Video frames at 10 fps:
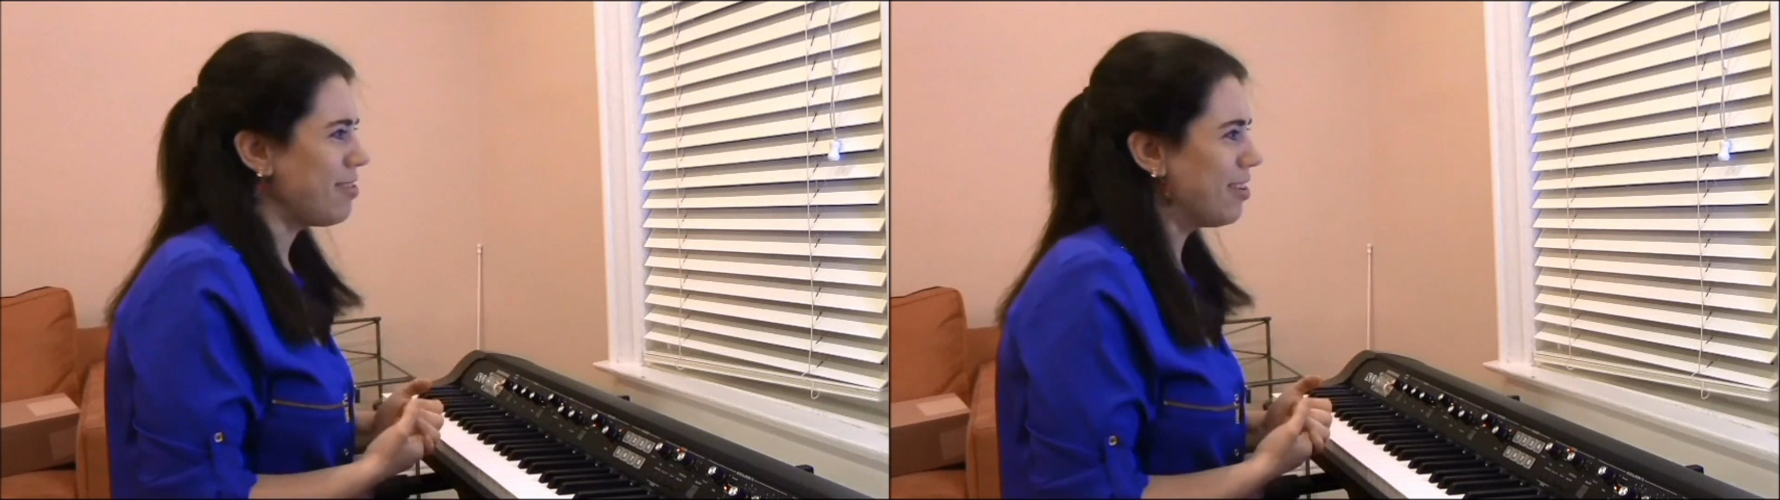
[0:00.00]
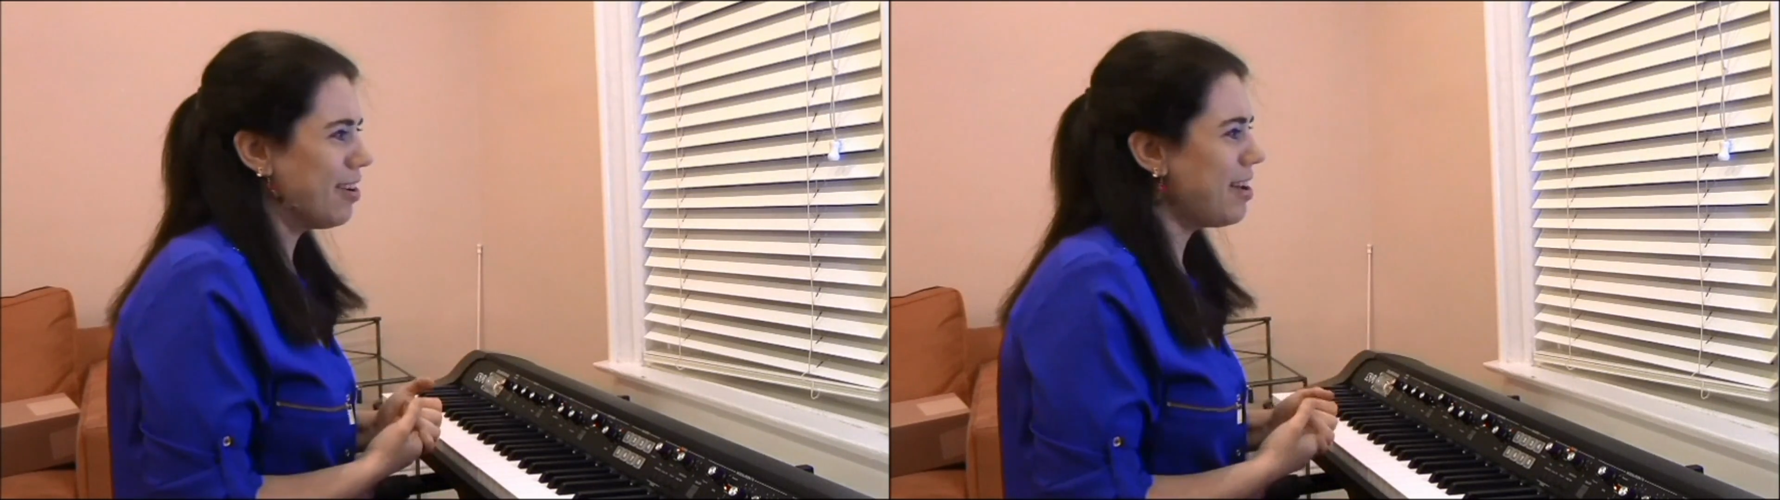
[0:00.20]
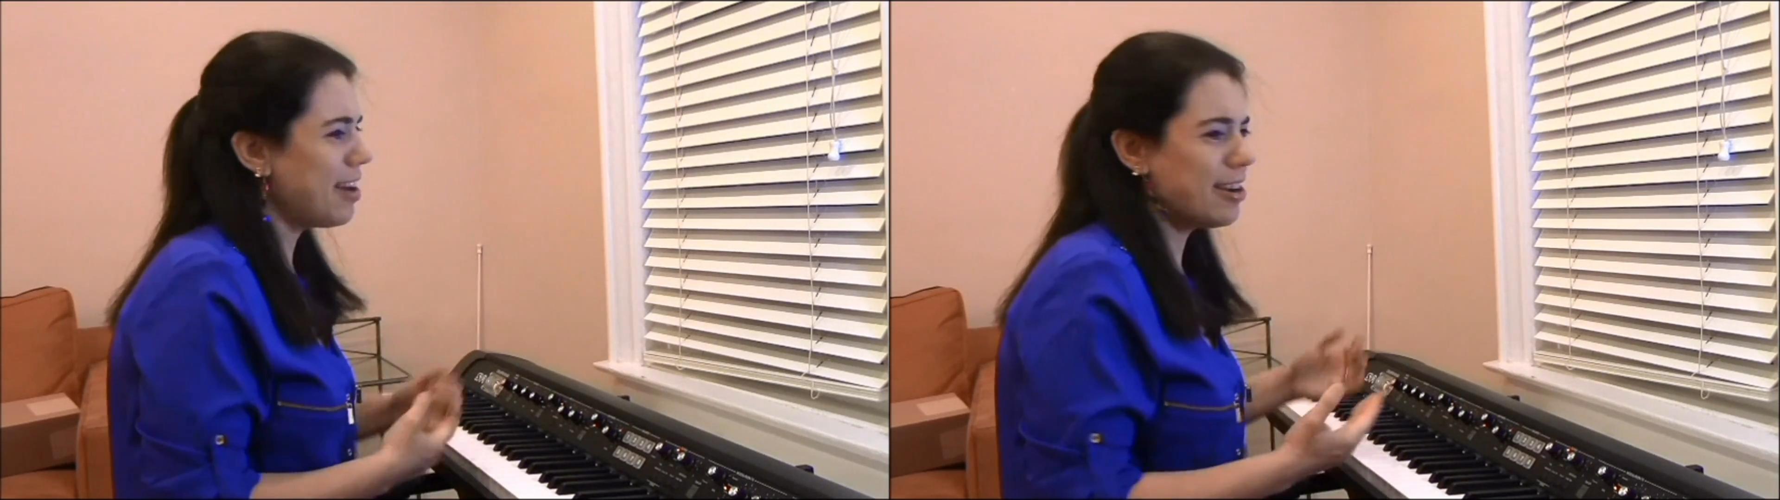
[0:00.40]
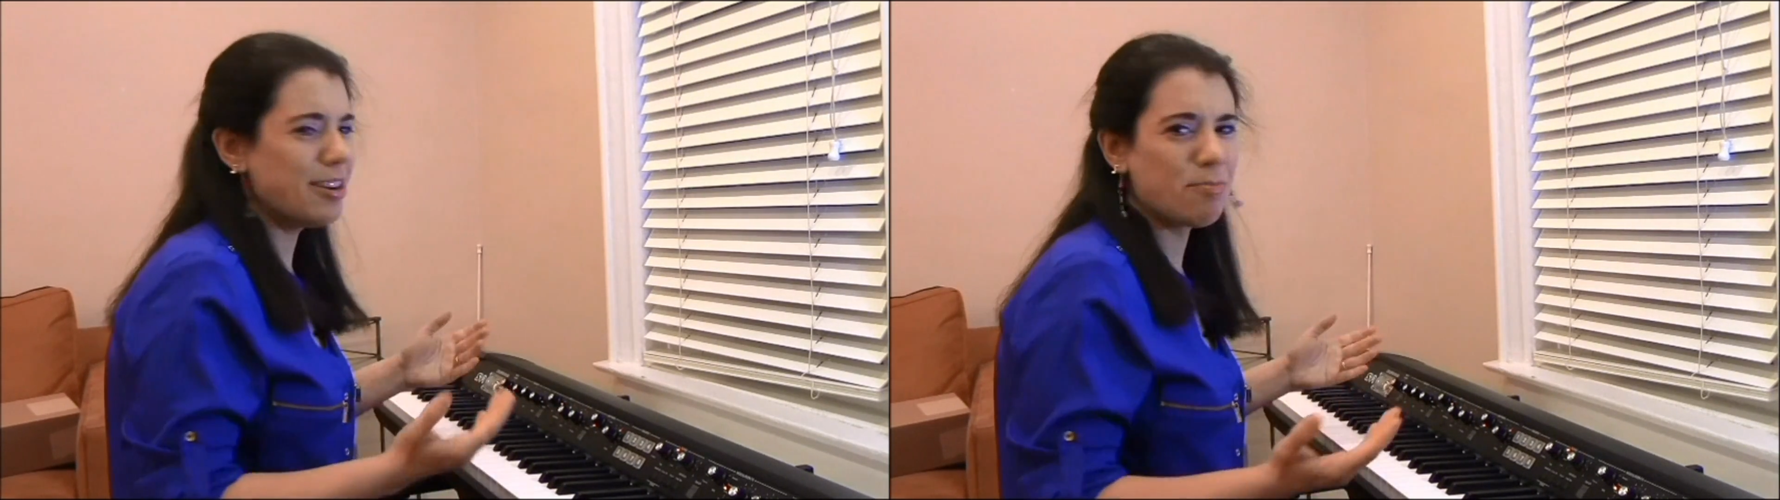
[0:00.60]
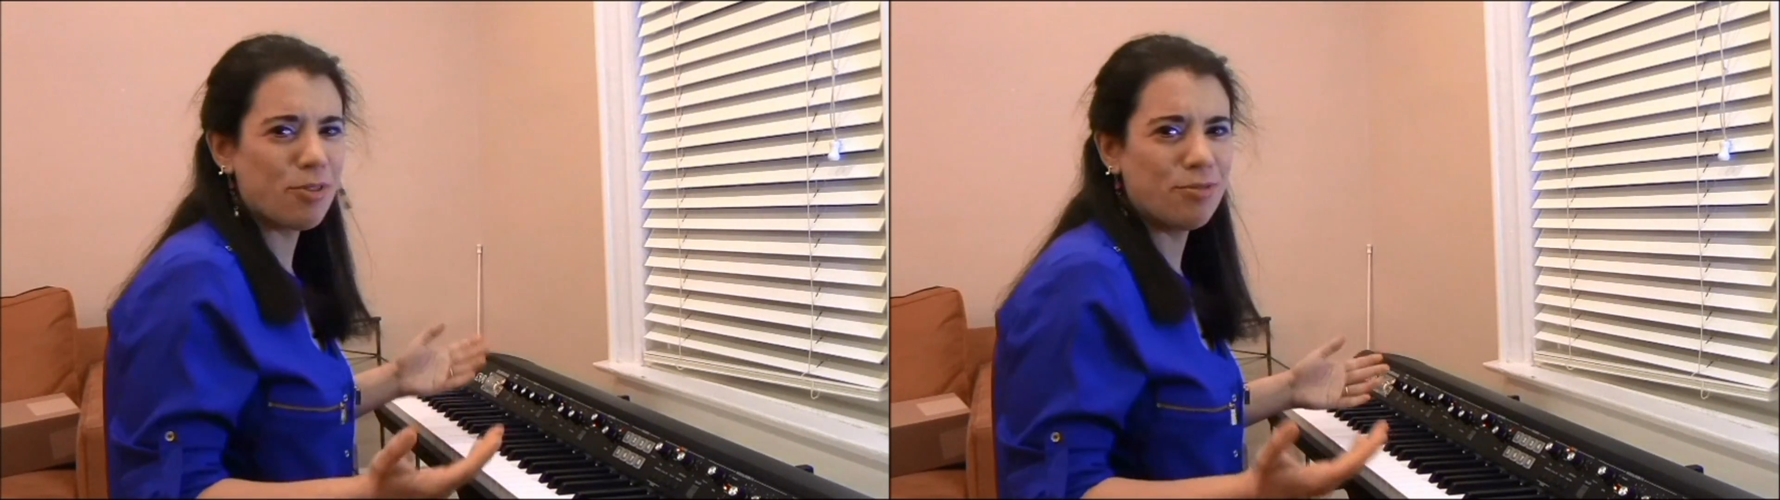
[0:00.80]
any
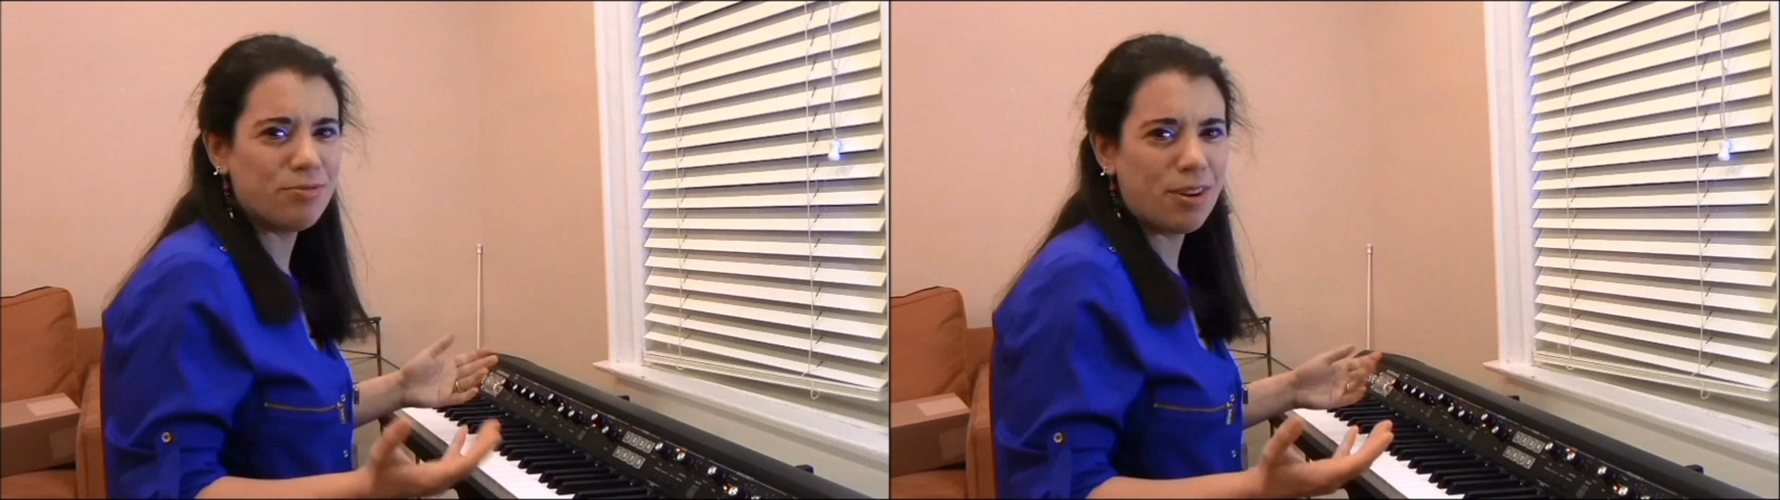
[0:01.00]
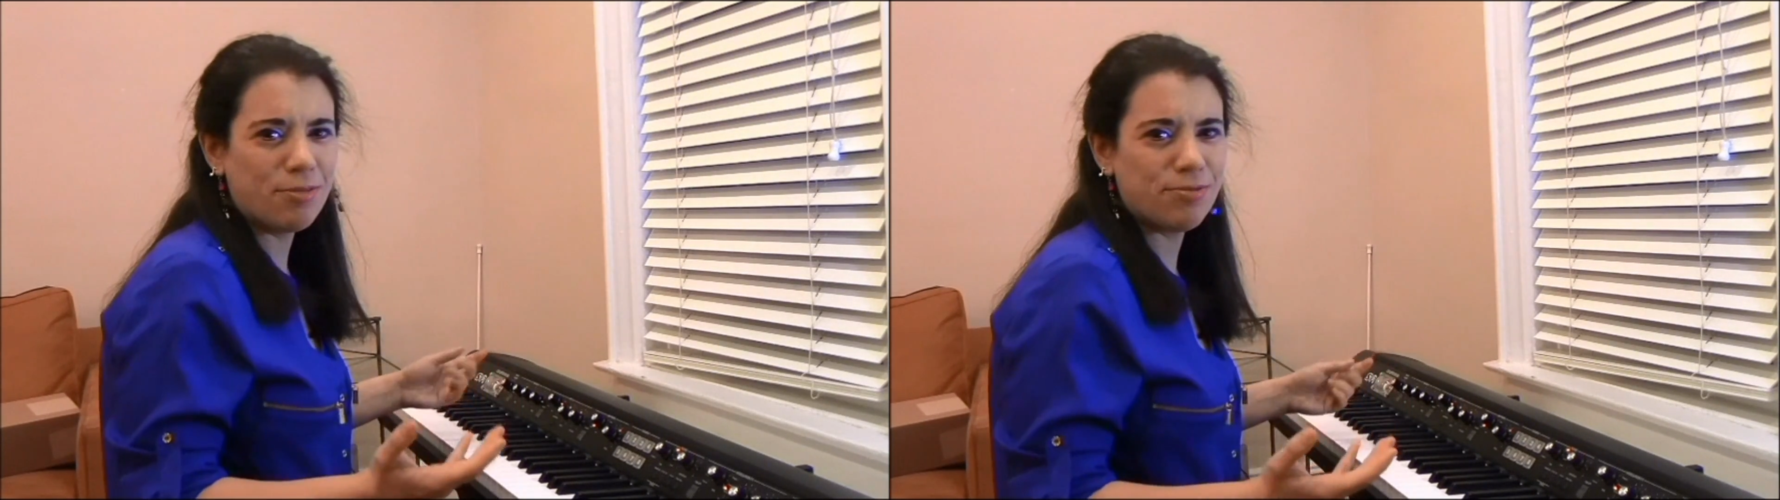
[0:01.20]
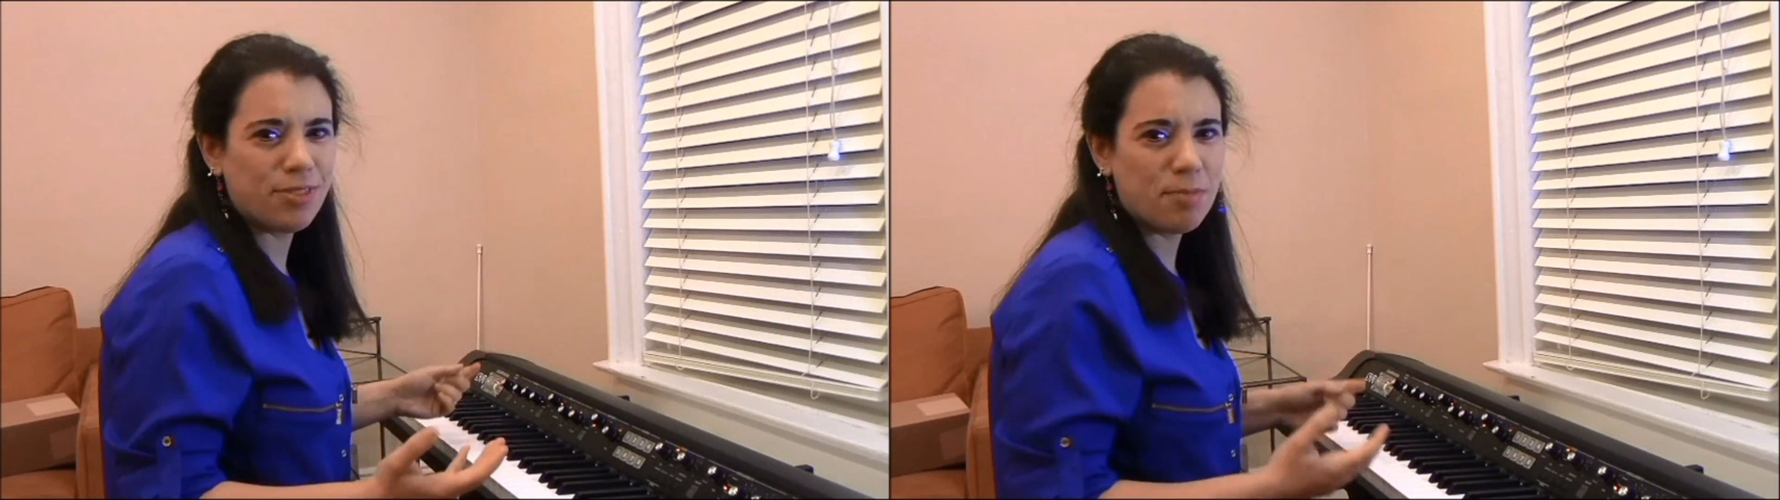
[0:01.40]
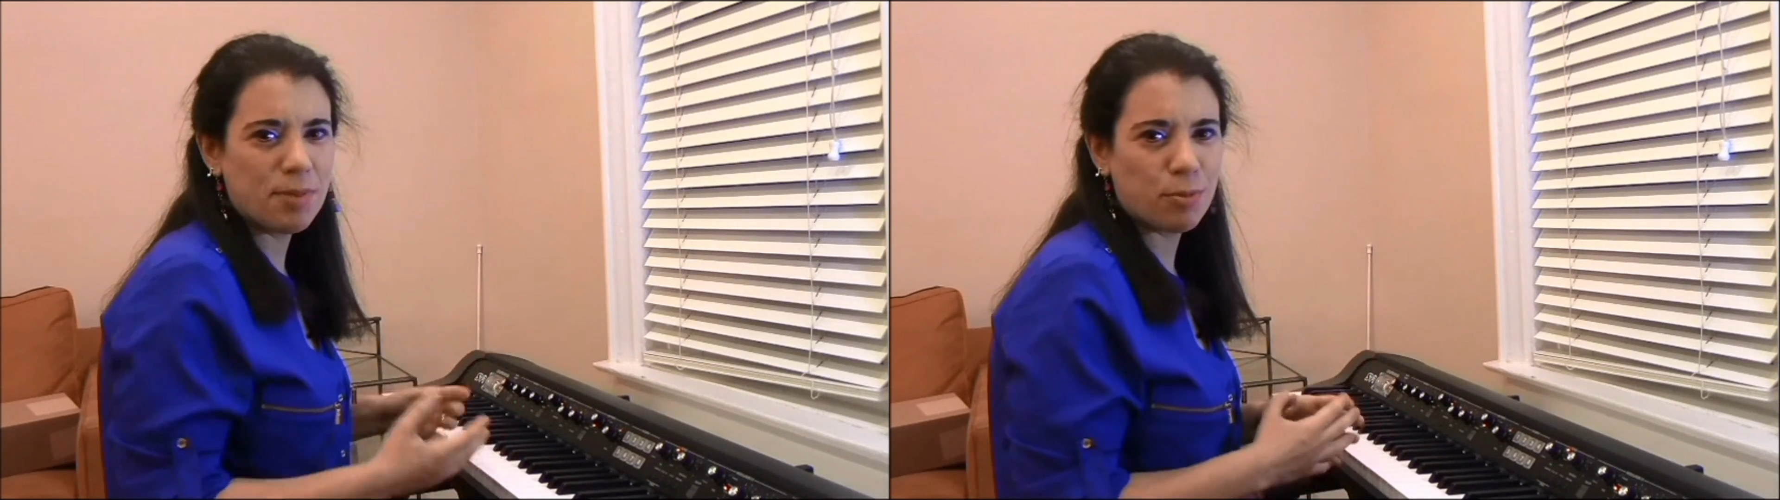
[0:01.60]
number of